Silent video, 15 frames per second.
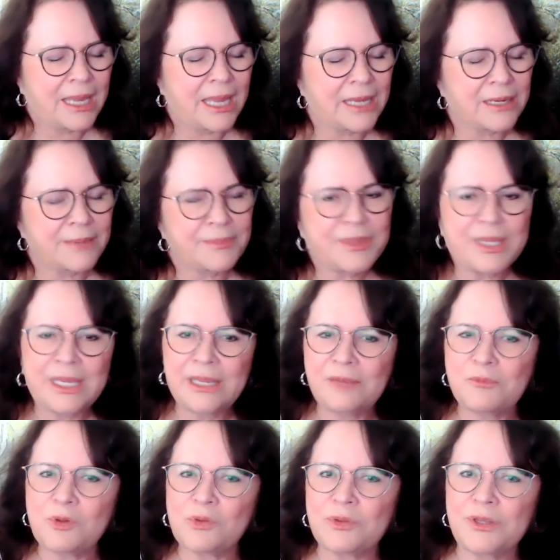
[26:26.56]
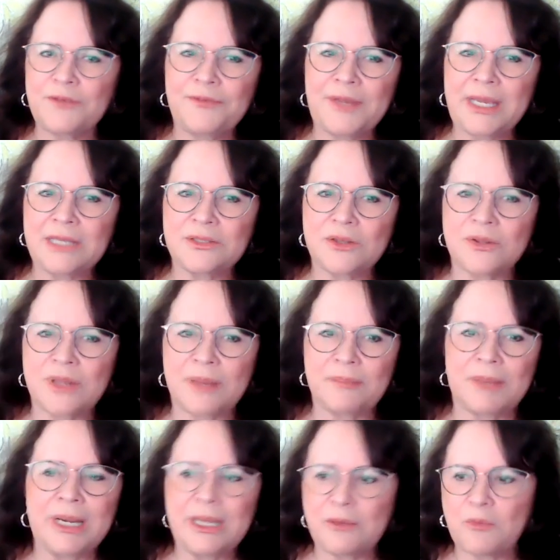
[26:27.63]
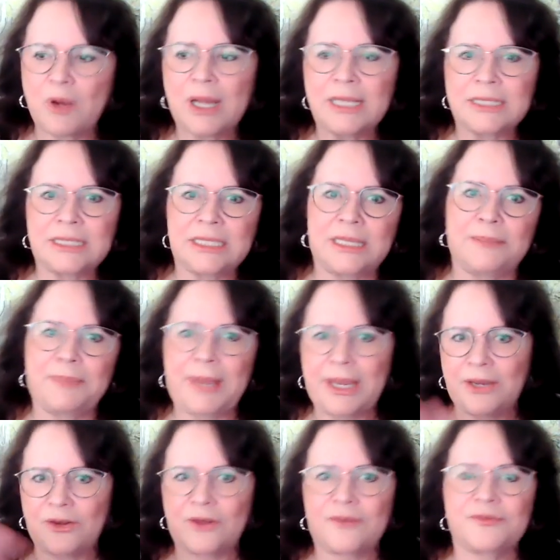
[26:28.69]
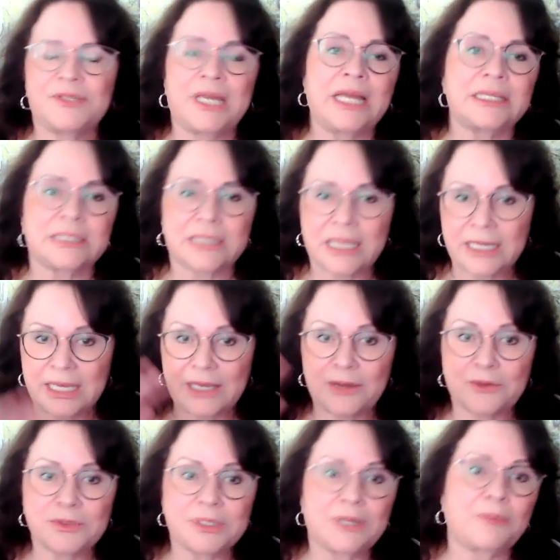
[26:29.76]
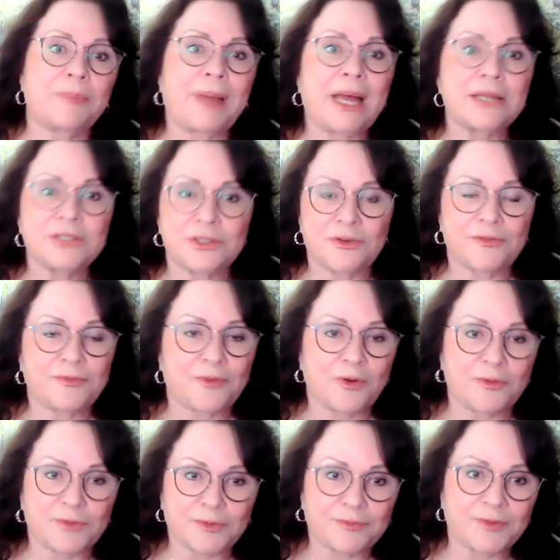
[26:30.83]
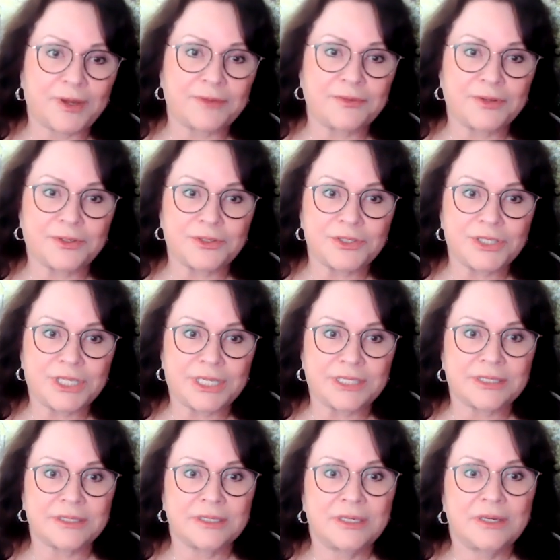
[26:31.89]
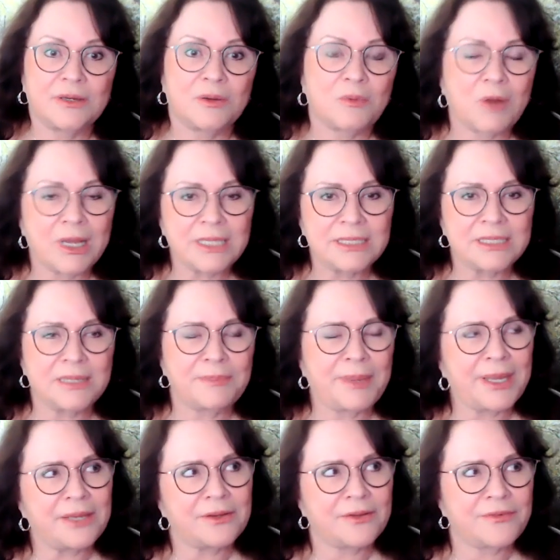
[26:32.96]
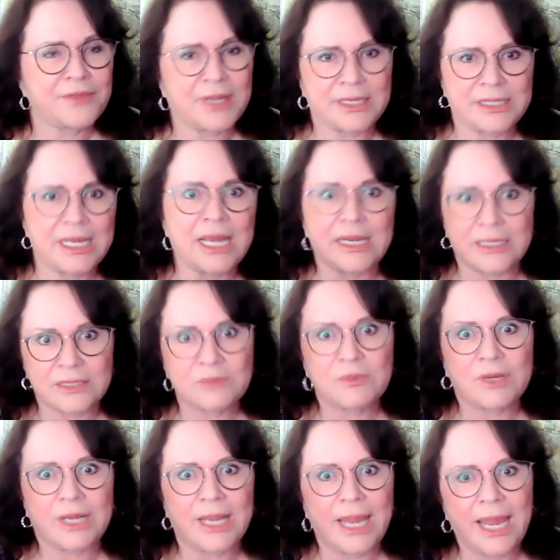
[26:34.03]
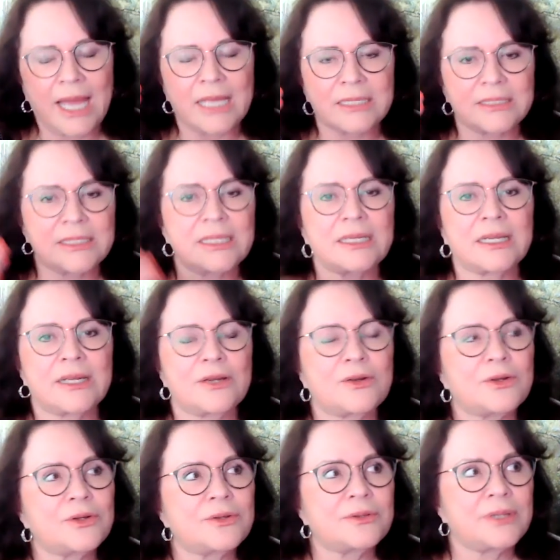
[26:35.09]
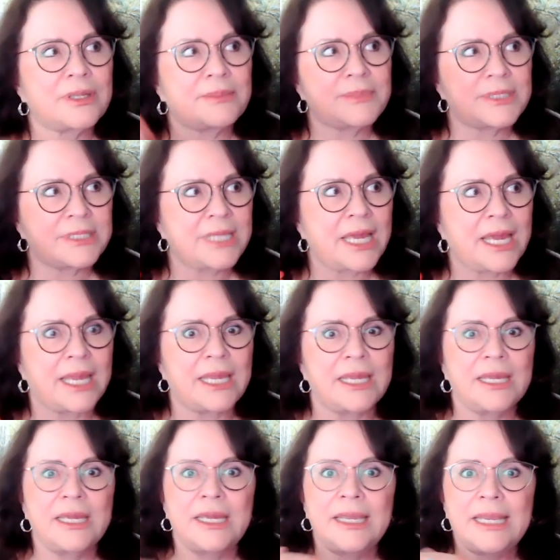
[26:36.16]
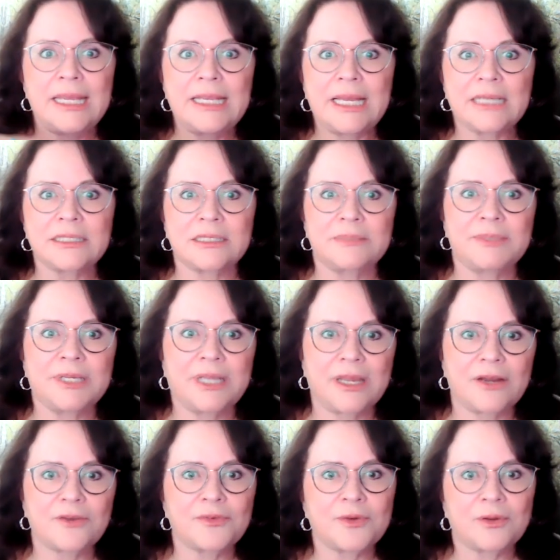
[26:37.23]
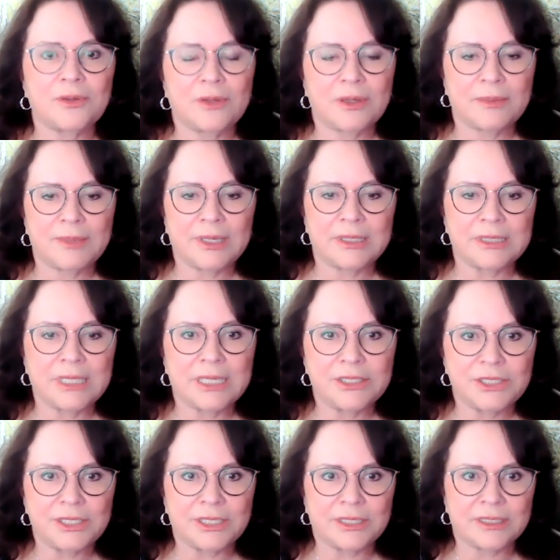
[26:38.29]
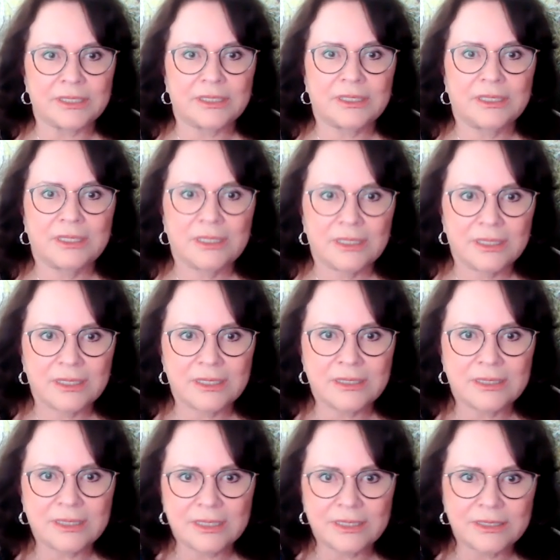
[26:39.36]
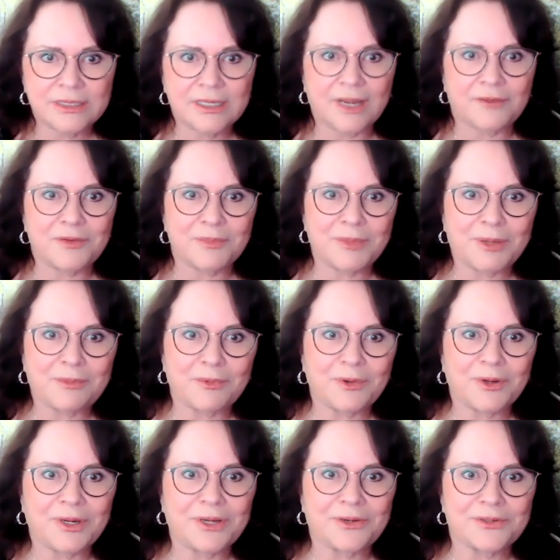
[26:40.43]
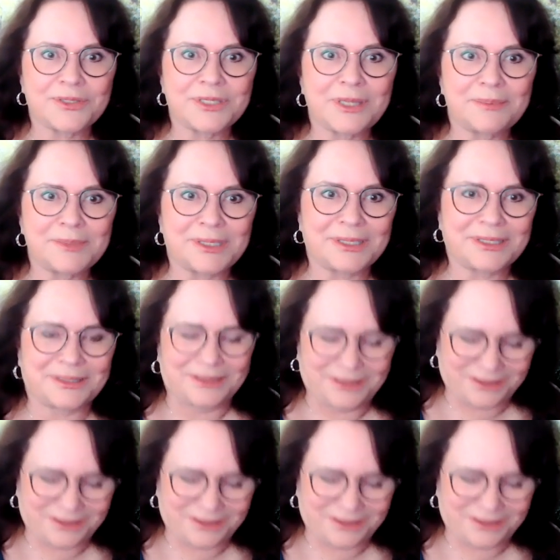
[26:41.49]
And I'm thinking, well, if he has all that money, why isn't he paying off debts like he owes El Paso over 500 G's? Why isn't he paying off that debt? Is what I asked. And I heard them say, he has to be careful about touching it because the government will intercept it.